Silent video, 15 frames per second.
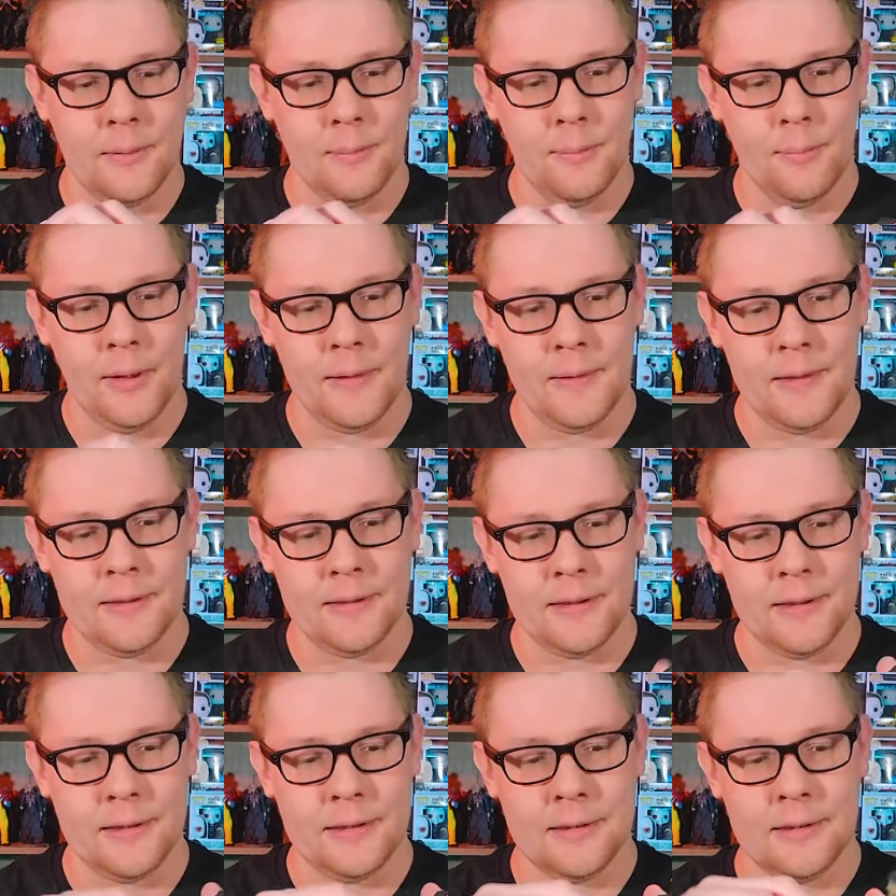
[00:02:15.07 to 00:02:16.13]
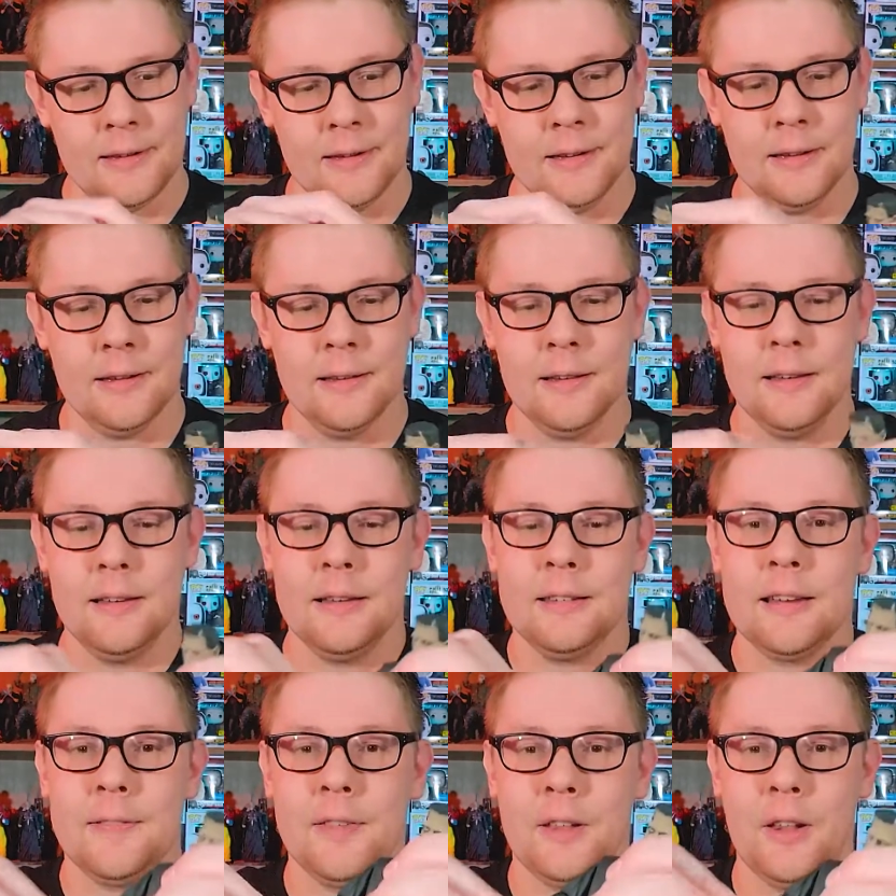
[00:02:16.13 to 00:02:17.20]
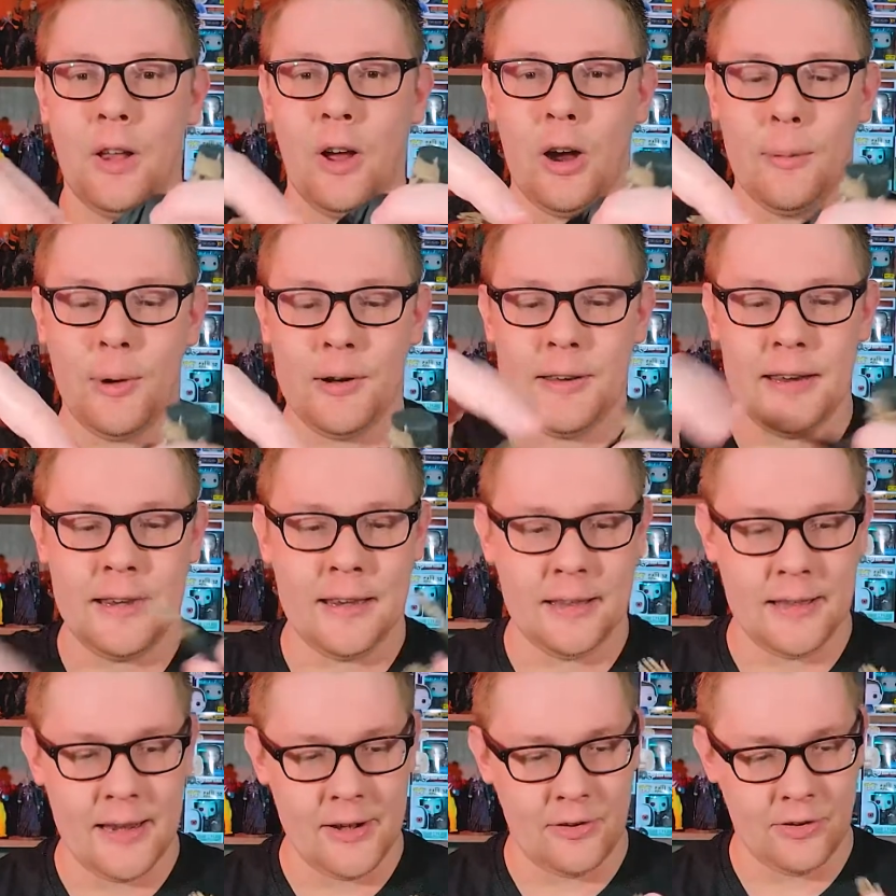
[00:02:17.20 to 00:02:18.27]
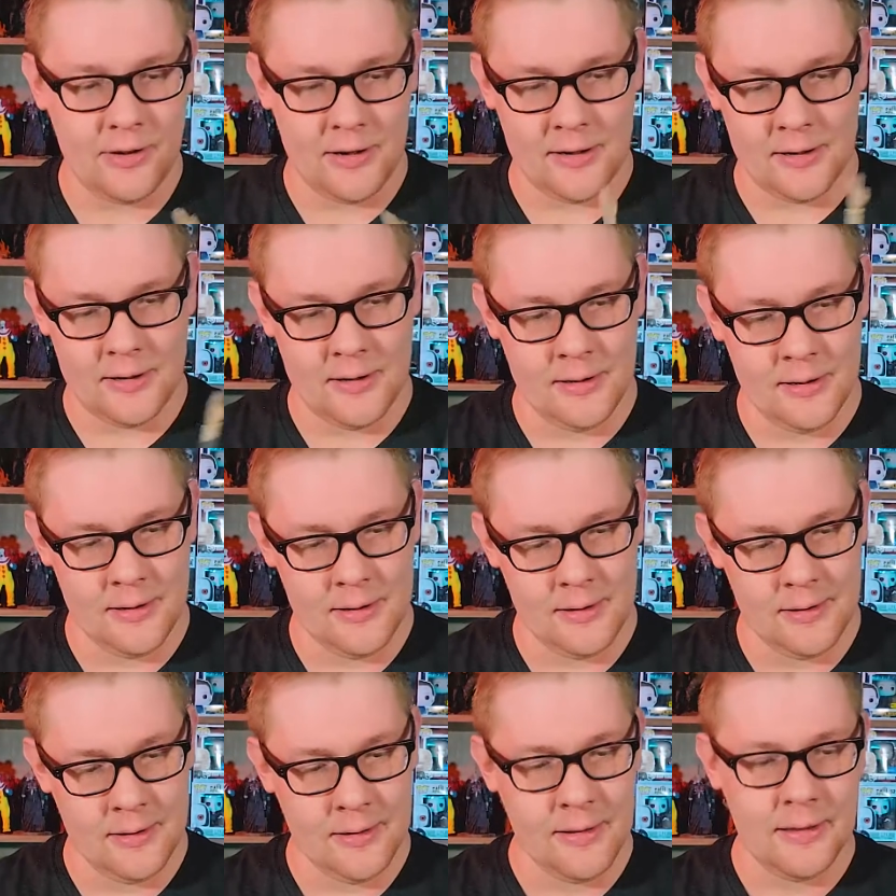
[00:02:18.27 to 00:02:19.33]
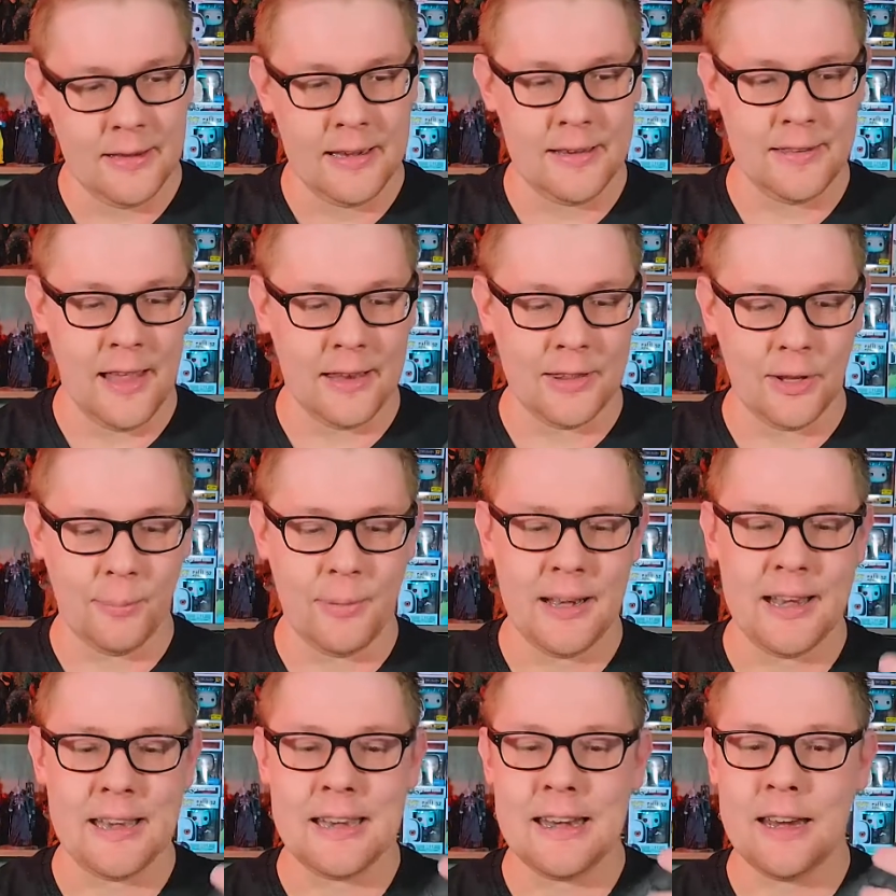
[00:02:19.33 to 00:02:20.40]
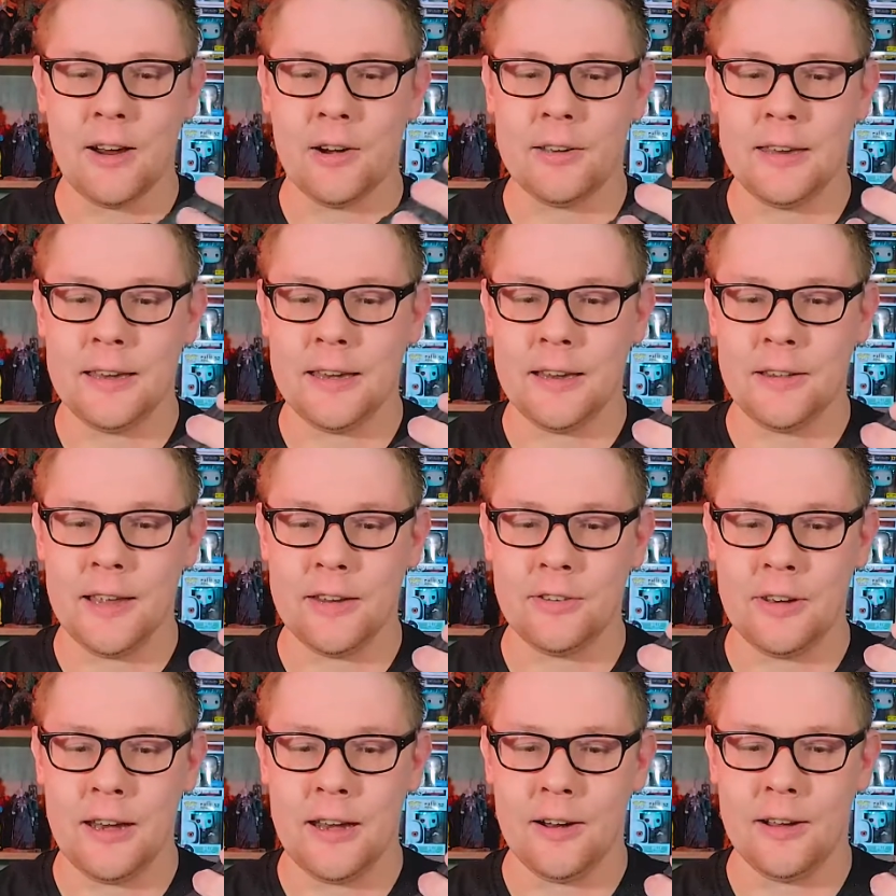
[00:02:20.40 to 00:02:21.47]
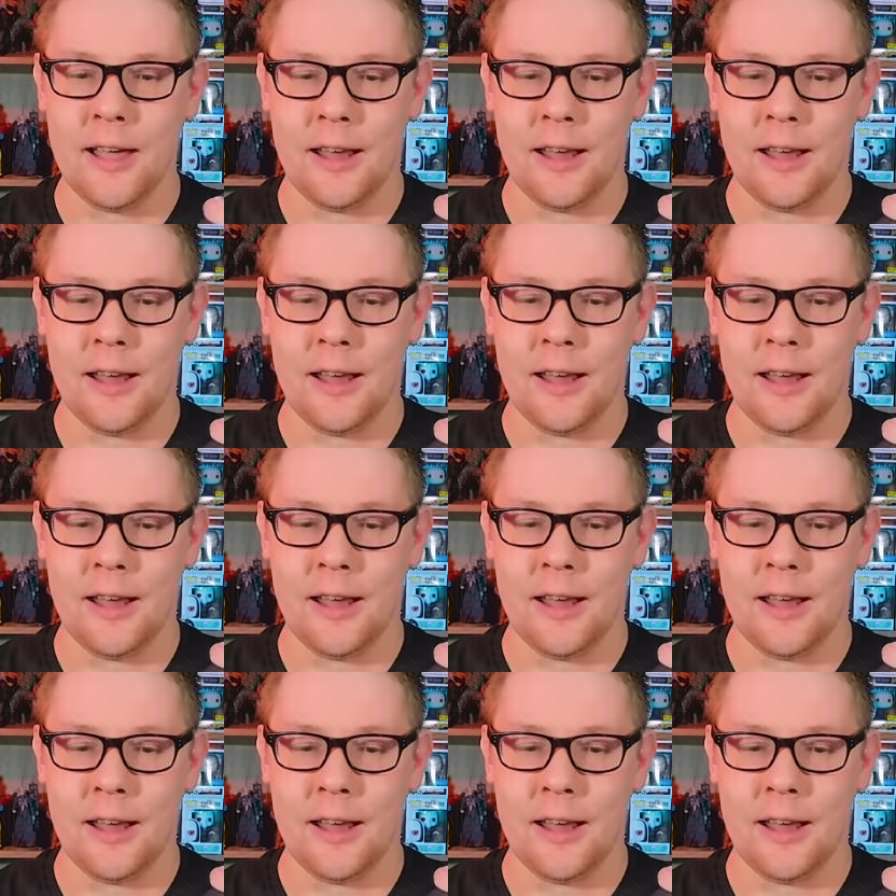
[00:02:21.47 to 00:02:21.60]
But this is, he's got the arm articulation. He's got a little bit of knee articulation here.